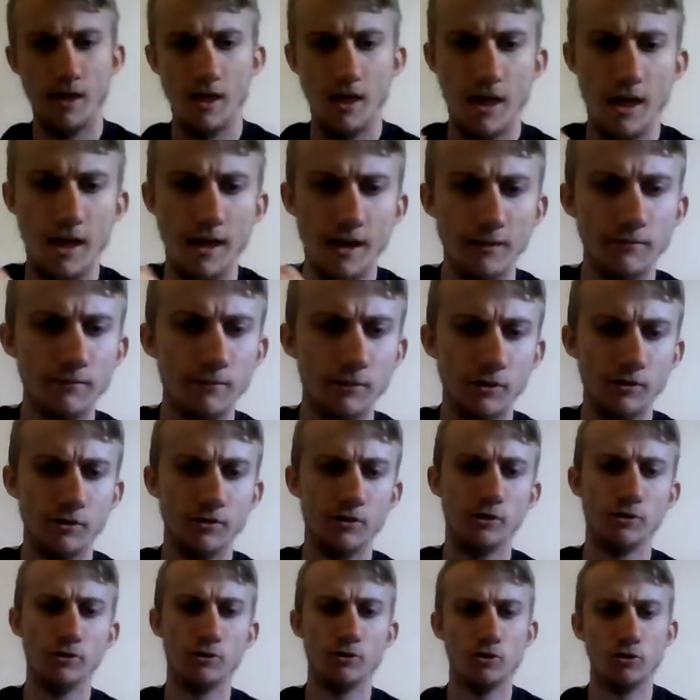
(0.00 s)
Hey, what up
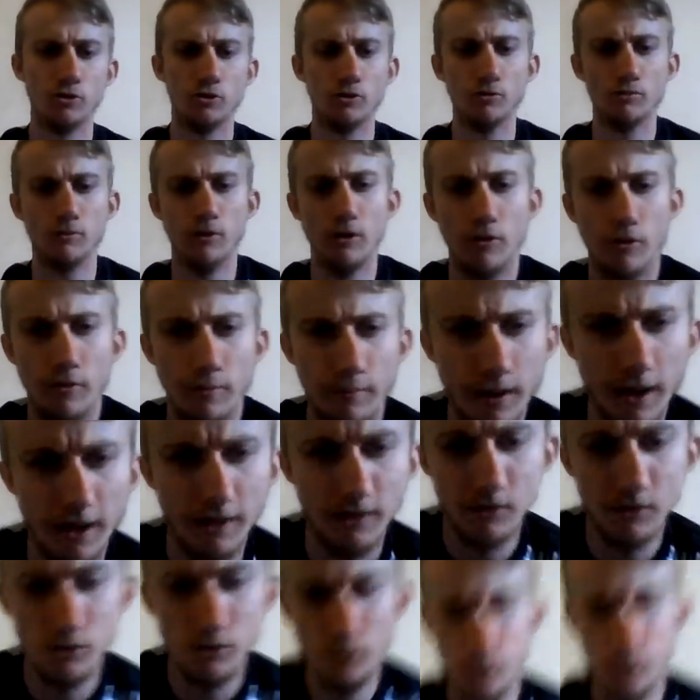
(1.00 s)
YouTube, welcome back
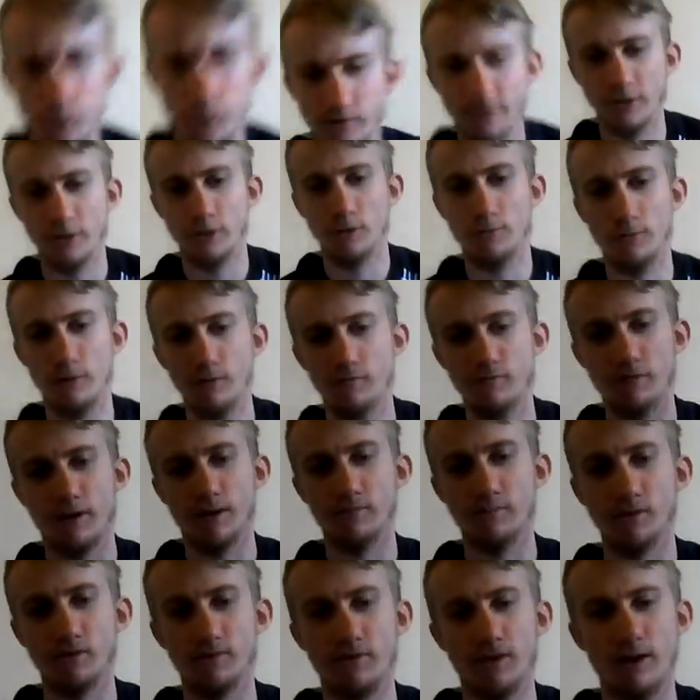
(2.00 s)
to a new video with
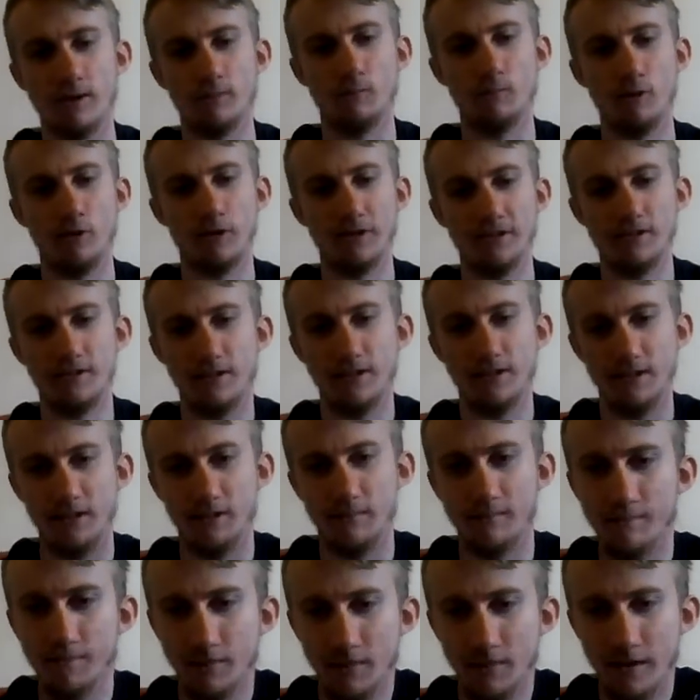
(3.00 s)
RamsFanYT.
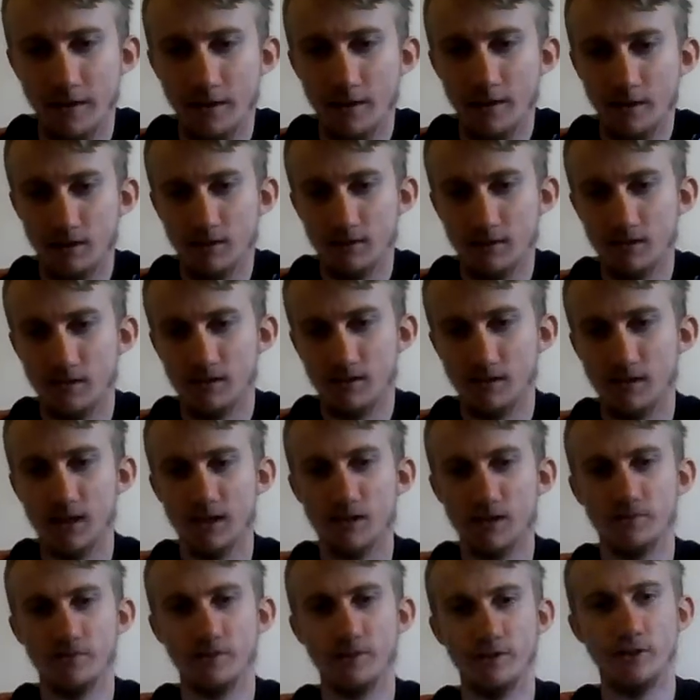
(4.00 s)
This is the
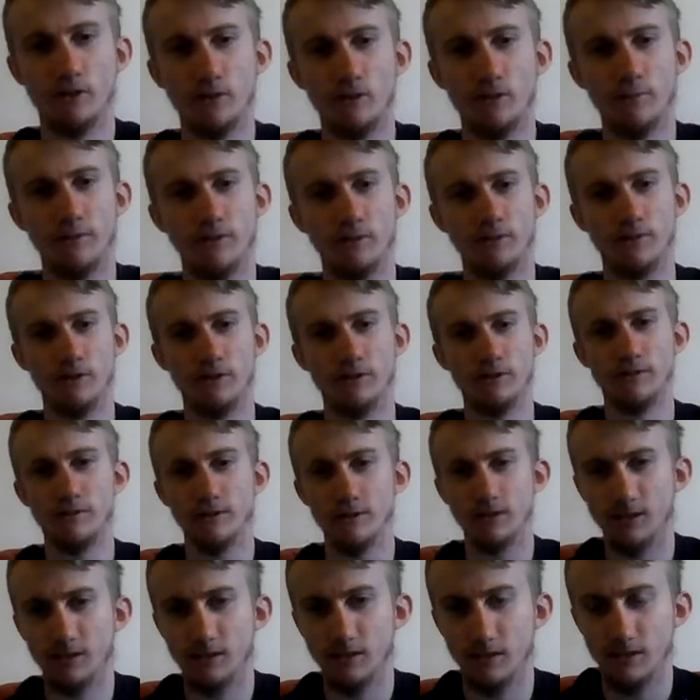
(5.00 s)
second video I'll be
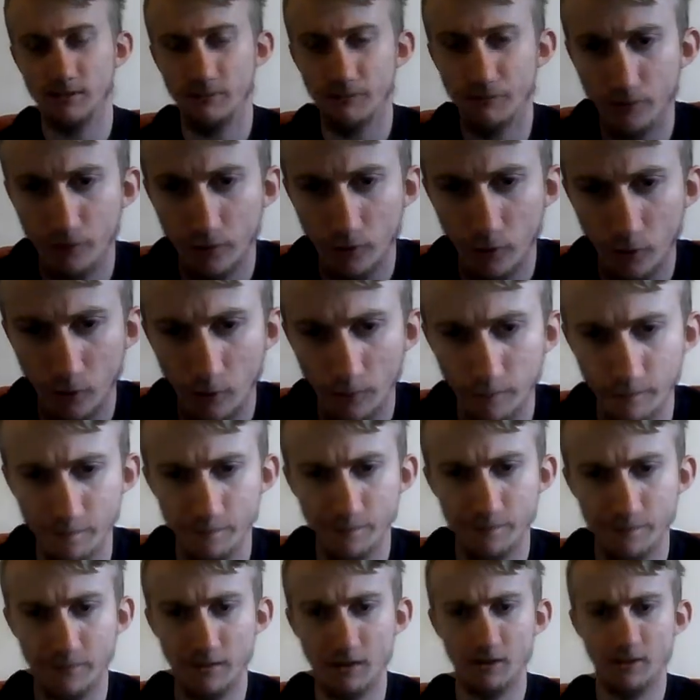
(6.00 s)
uploading from
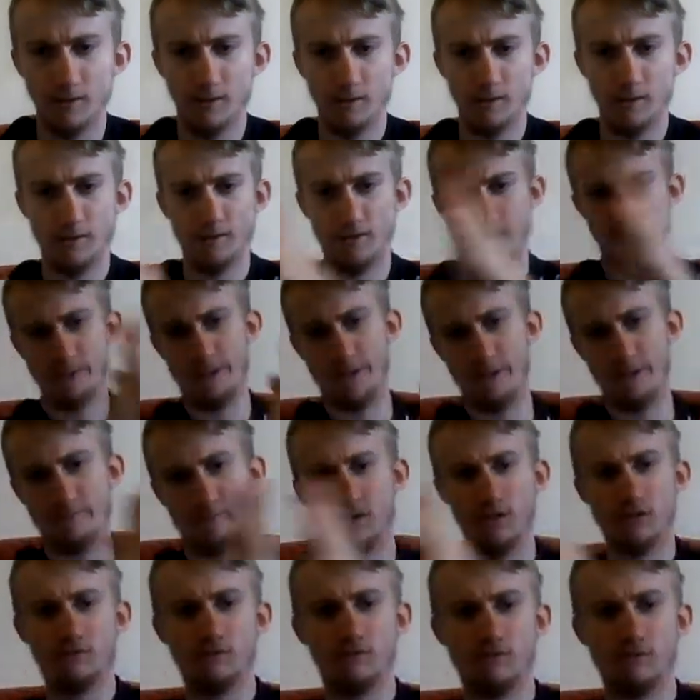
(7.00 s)

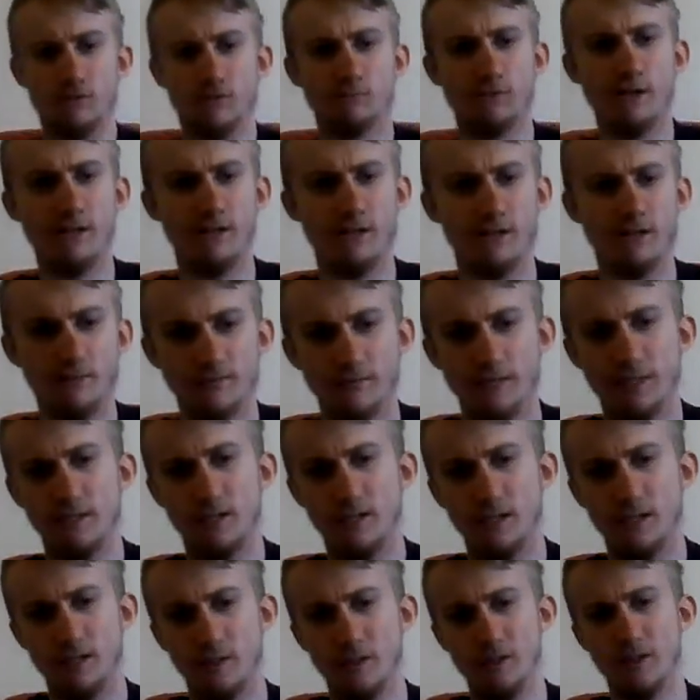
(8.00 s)

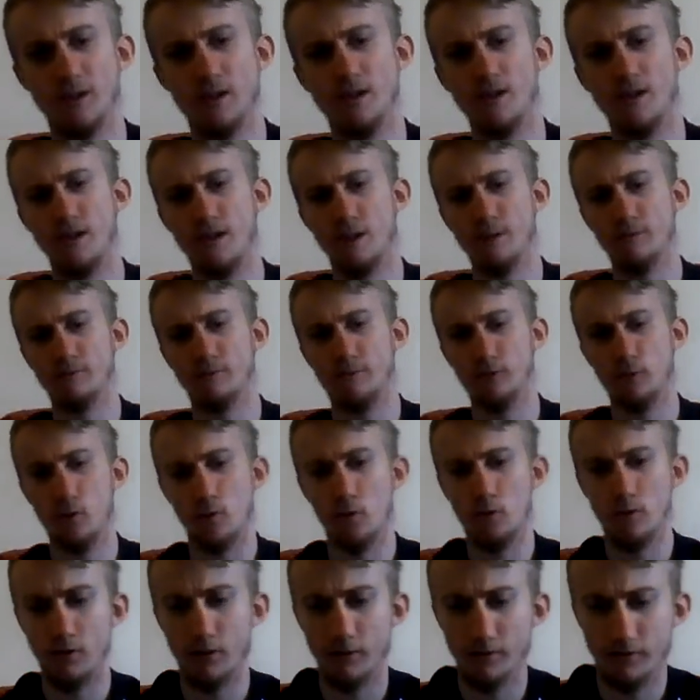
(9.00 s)
retrospectively
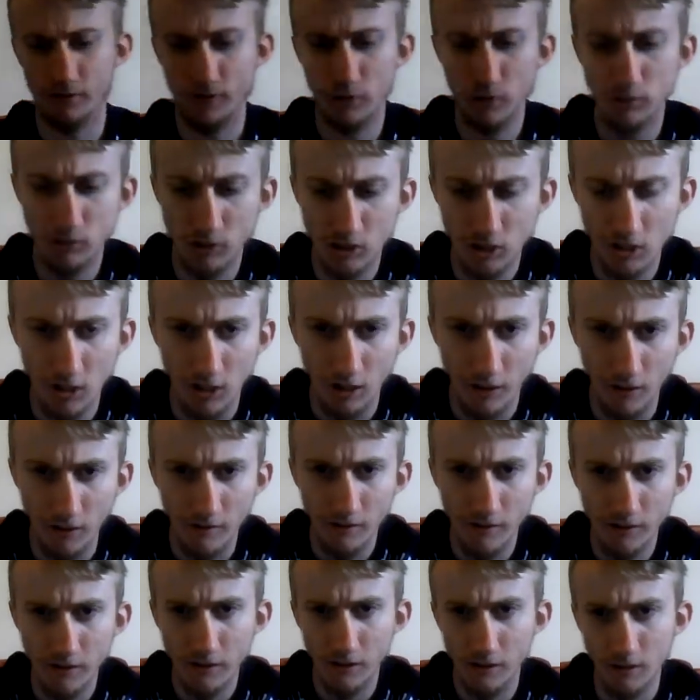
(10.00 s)
for a future
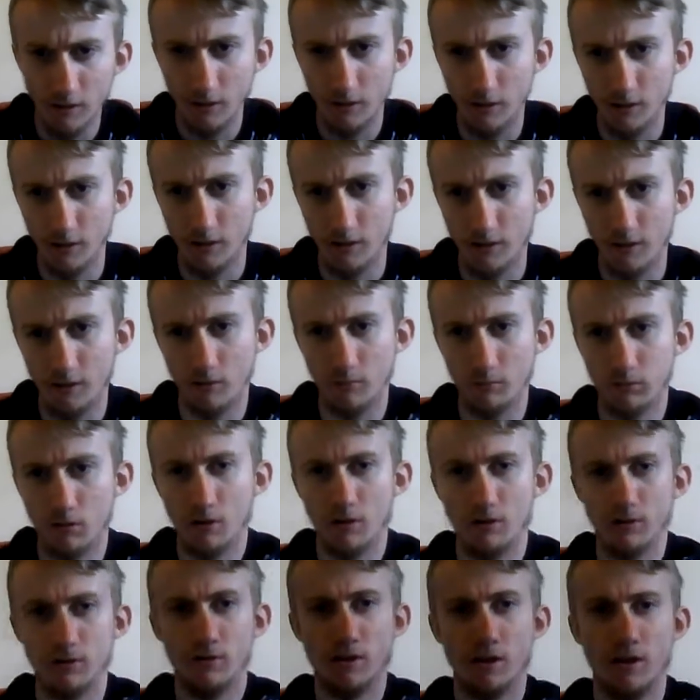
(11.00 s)

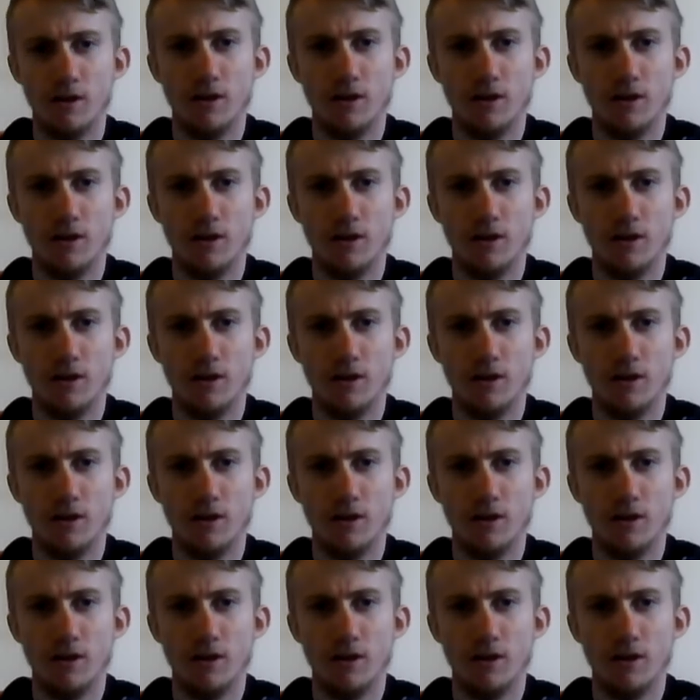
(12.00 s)
upload.